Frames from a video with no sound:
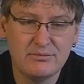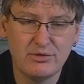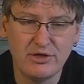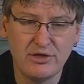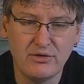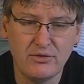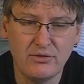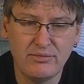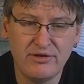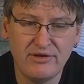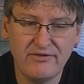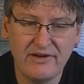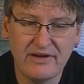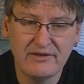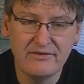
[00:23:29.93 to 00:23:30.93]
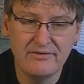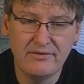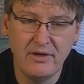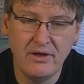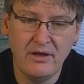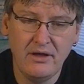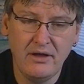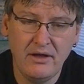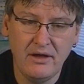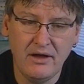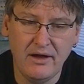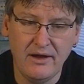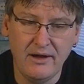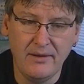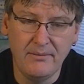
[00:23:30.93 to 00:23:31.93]
Pretty cool, pretty effective.
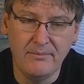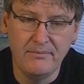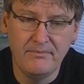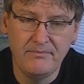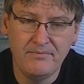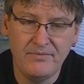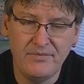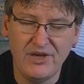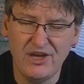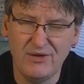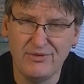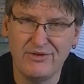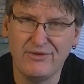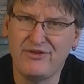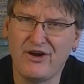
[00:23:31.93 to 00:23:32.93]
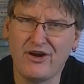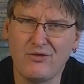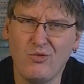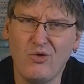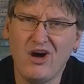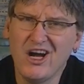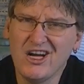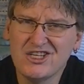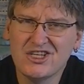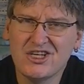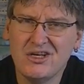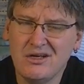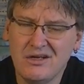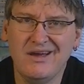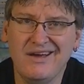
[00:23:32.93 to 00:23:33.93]
Hit them with a dark wash,
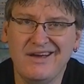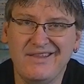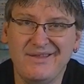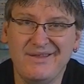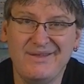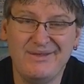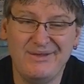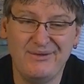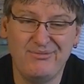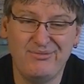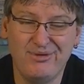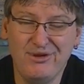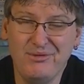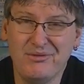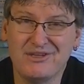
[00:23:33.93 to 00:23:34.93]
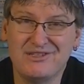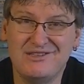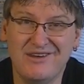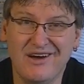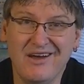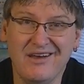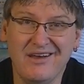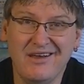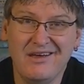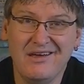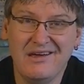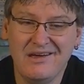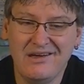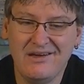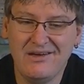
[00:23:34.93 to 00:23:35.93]
and they're pretty much done.
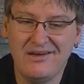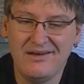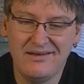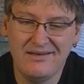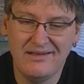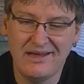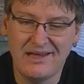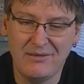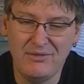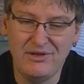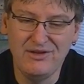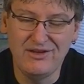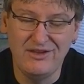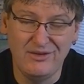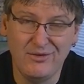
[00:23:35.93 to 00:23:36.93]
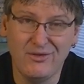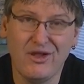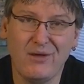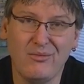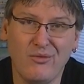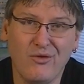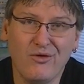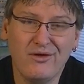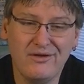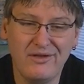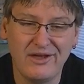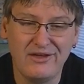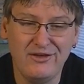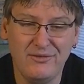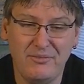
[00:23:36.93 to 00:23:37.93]
Like, I mean, you can do a lot more.
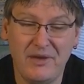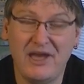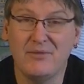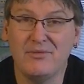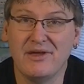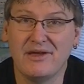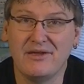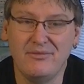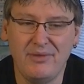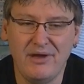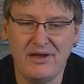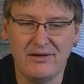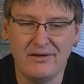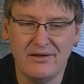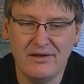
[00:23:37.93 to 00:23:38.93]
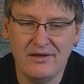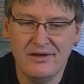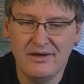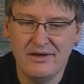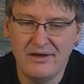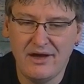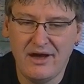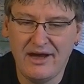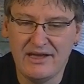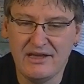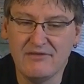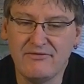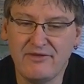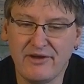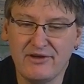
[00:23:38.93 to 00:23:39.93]
Like, you can paint them like you paint
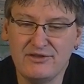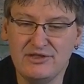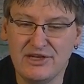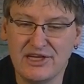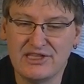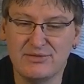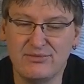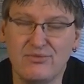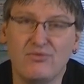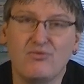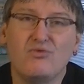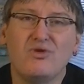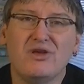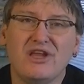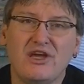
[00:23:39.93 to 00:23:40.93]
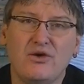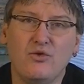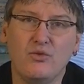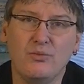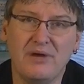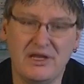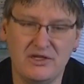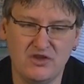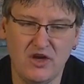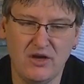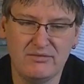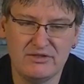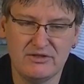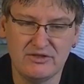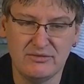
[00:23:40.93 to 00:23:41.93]
high-end figures. You can get some really cool paint
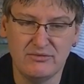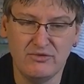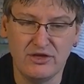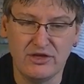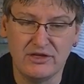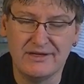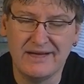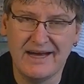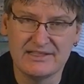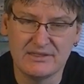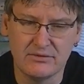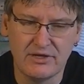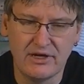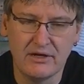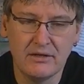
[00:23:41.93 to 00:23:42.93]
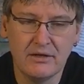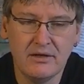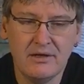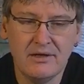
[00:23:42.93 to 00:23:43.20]
jobs. There's some really good guys out there.